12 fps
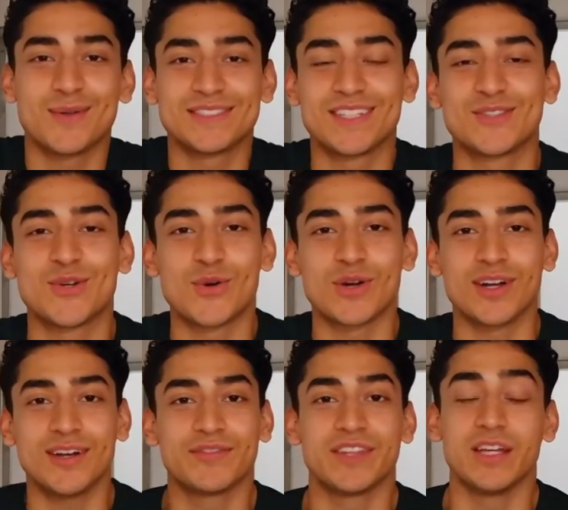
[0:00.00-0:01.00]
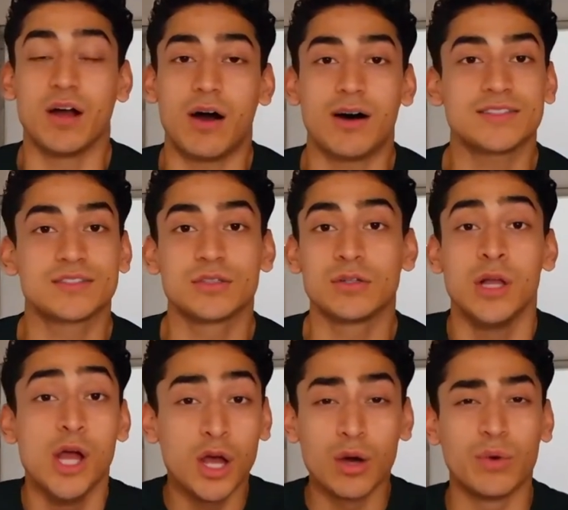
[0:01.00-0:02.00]
was the tour of the hostel.
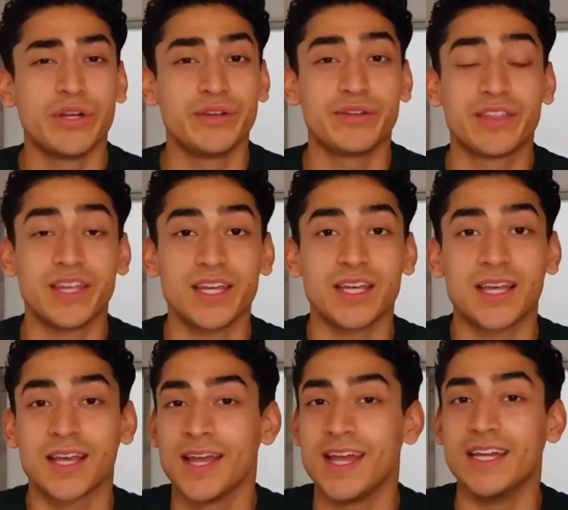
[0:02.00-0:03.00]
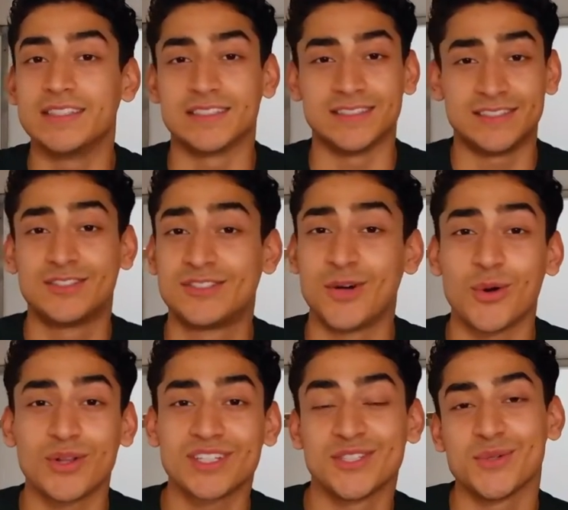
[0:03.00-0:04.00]
What do you think? It's a
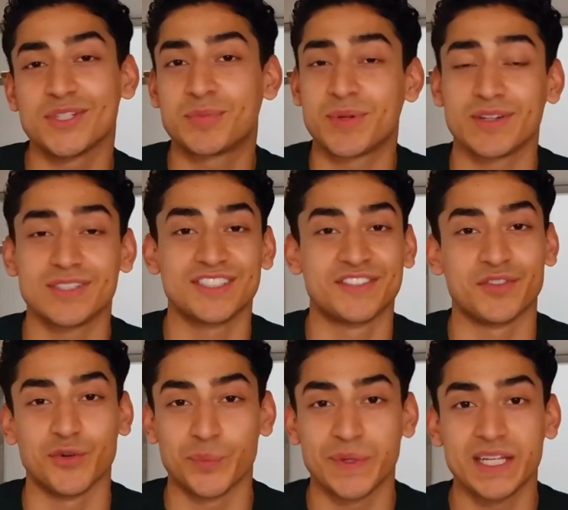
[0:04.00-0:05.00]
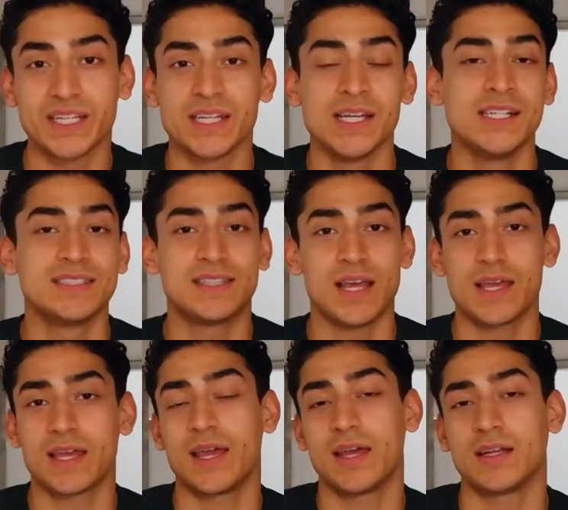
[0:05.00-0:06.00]
totally new experience for me staying
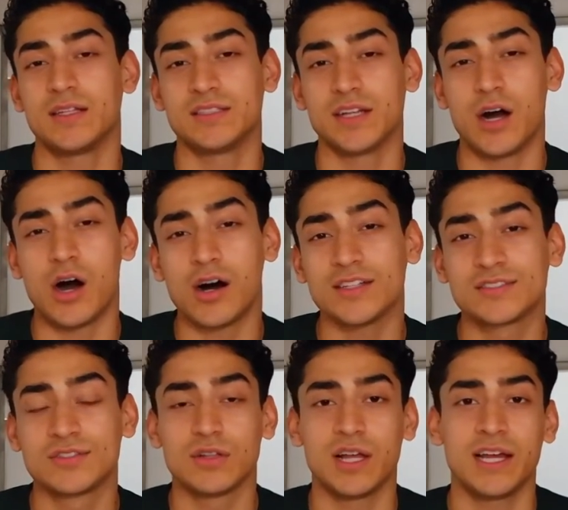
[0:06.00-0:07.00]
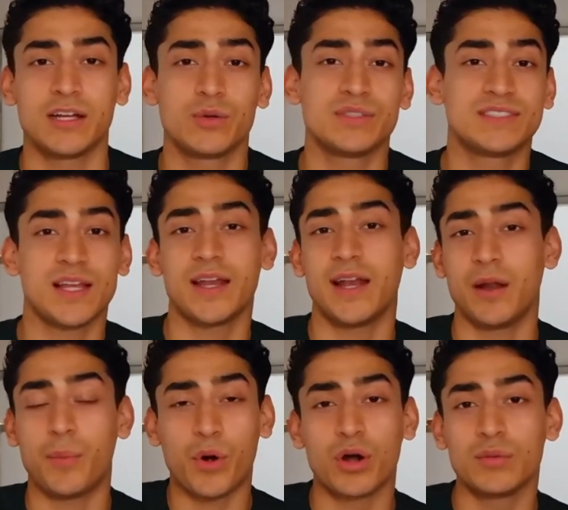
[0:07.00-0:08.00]
at a hostel. I had always stayed at
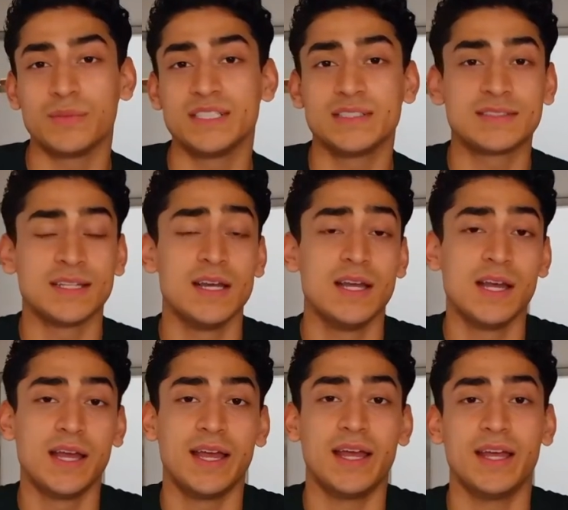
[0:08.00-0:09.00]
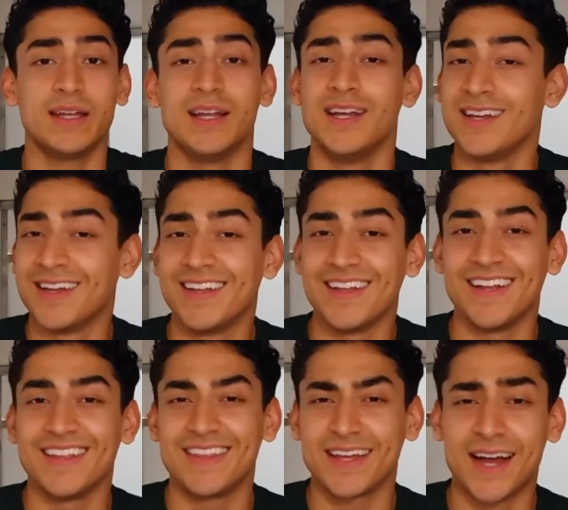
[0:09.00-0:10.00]
apartments, and
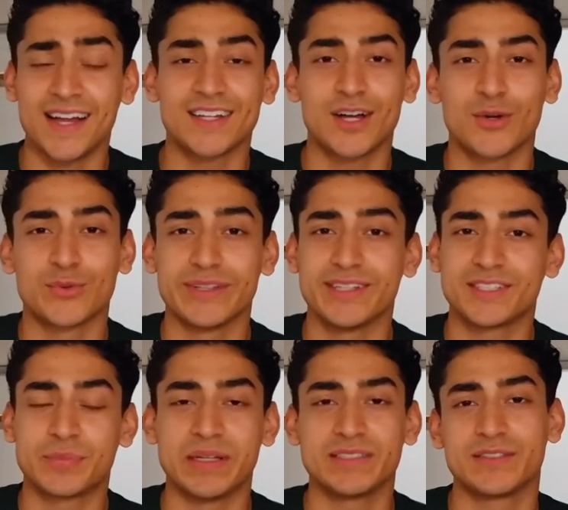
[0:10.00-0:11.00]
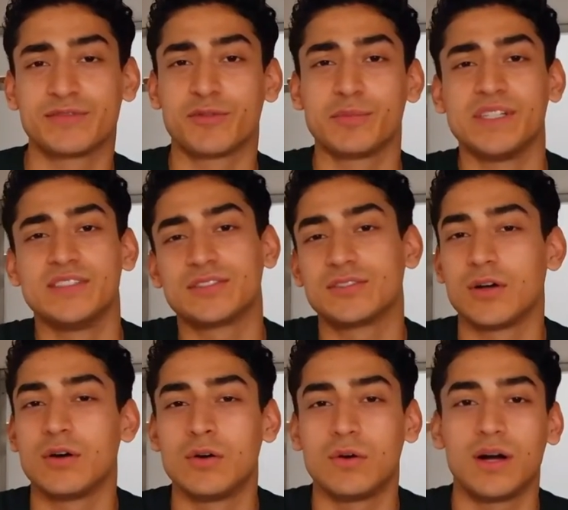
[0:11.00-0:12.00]
they kind of got really expensive for me,
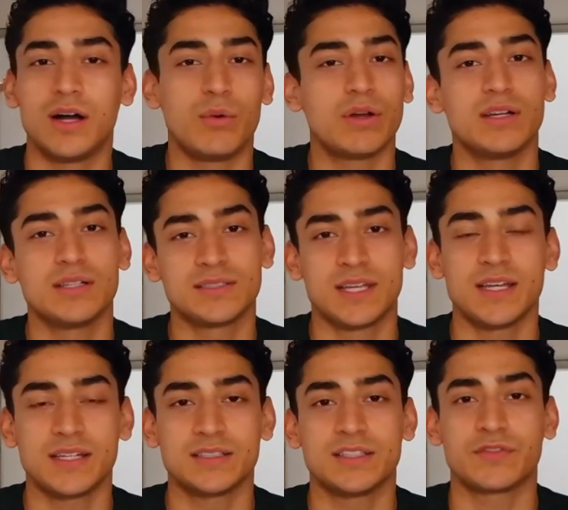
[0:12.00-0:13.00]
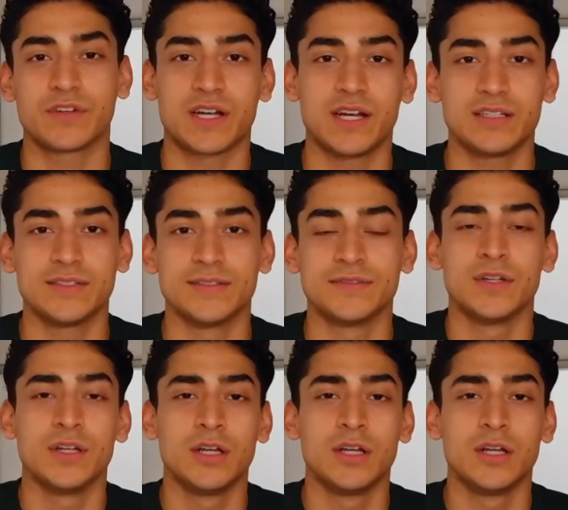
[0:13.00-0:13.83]
so I wanted to take a different kind of